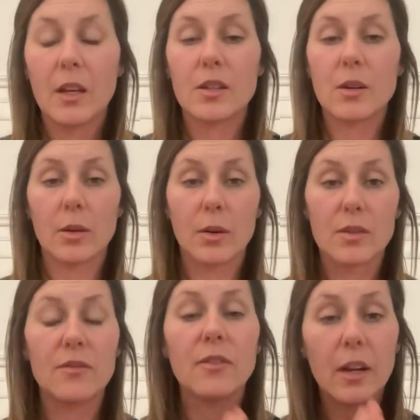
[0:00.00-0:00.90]
So it
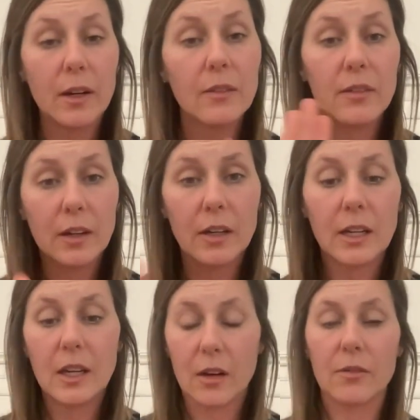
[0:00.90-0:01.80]
goes very, very
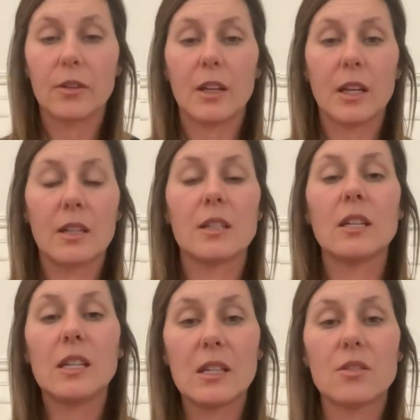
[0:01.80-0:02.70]
carefully into
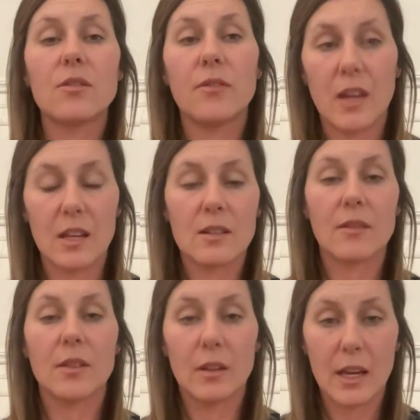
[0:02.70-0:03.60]
each phase
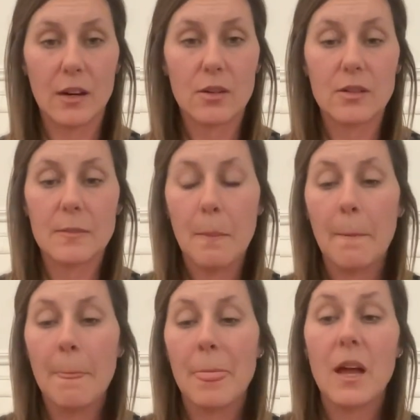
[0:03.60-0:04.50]
of the layers
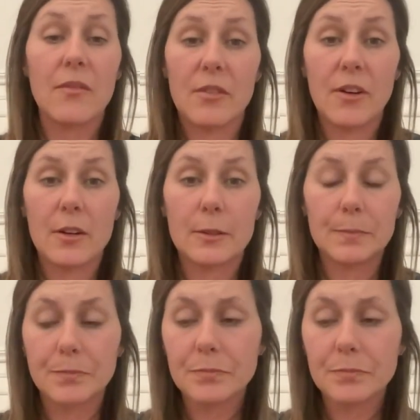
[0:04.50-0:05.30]
of the funnel.